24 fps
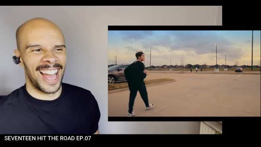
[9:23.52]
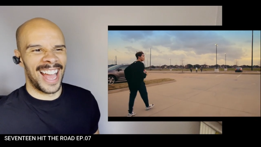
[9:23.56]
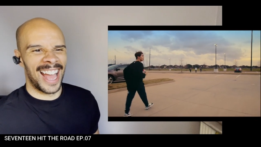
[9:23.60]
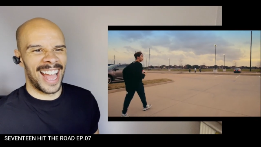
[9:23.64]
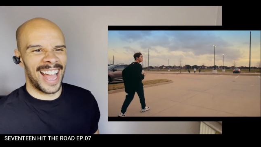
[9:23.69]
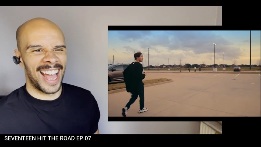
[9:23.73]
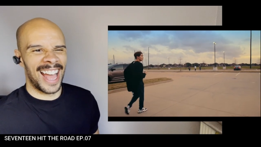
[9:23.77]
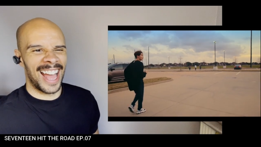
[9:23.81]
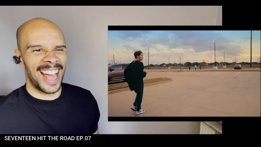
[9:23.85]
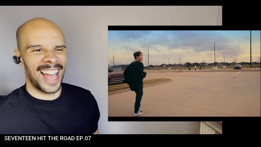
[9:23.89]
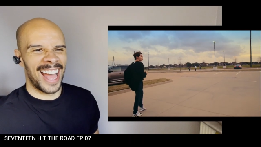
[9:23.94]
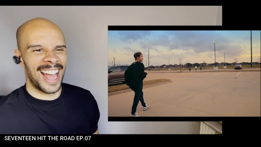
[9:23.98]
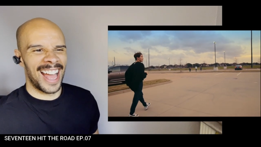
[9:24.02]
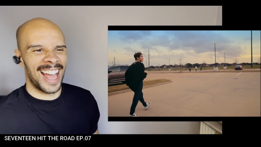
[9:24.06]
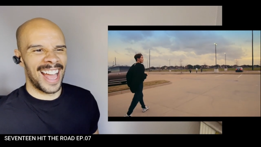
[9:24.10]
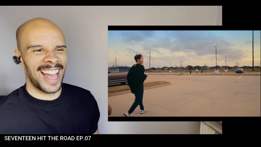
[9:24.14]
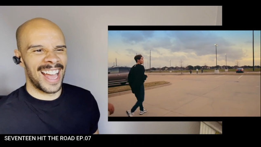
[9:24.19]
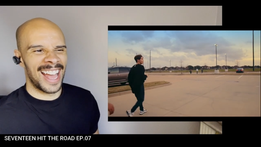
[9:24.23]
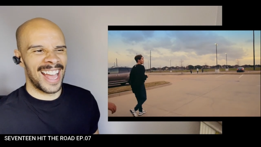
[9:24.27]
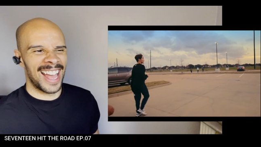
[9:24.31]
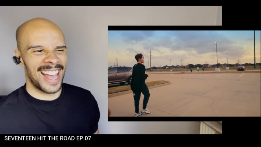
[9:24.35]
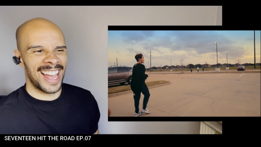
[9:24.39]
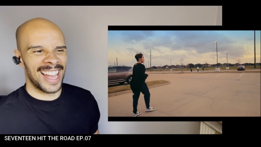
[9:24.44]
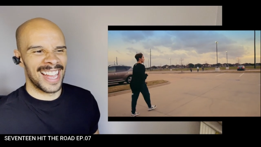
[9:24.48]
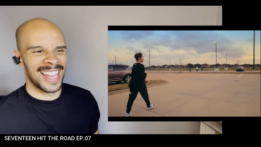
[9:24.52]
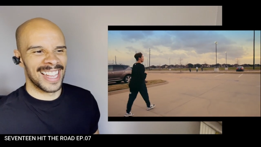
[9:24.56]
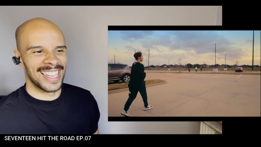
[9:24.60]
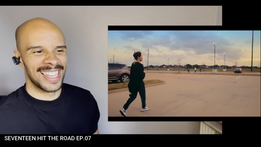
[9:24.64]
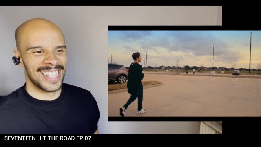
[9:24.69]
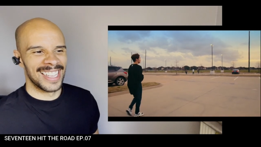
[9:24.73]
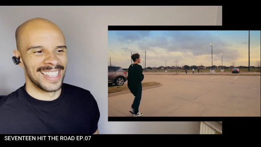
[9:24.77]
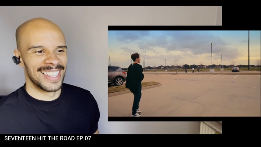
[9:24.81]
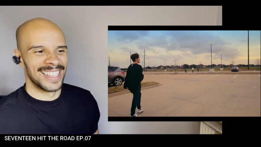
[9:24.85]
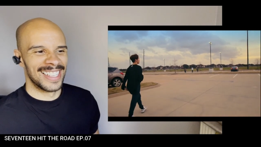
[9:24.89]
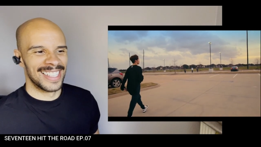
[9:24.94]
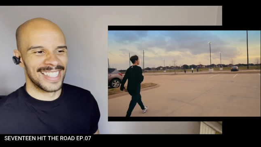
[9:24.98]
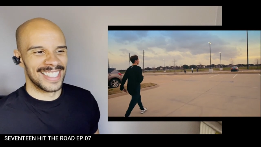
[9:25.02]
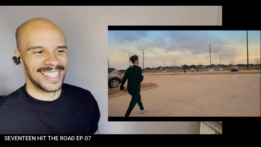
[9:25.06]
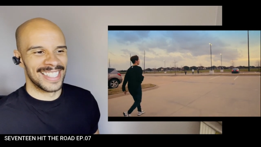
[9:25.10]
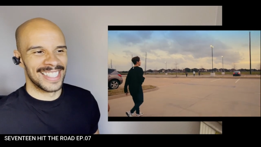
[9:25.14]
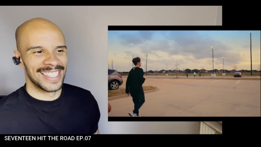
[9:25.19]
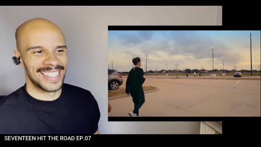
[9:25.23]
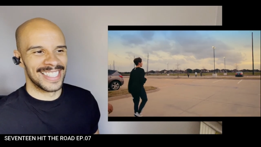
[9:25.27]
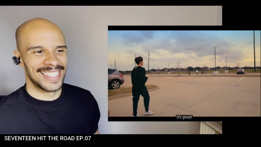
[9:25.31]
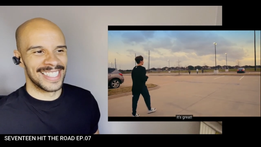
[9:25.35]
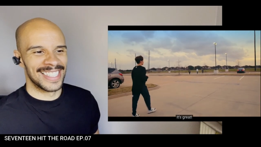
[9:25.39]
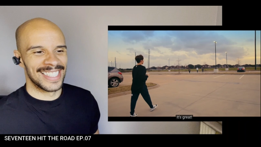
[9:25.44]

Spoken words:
(silence)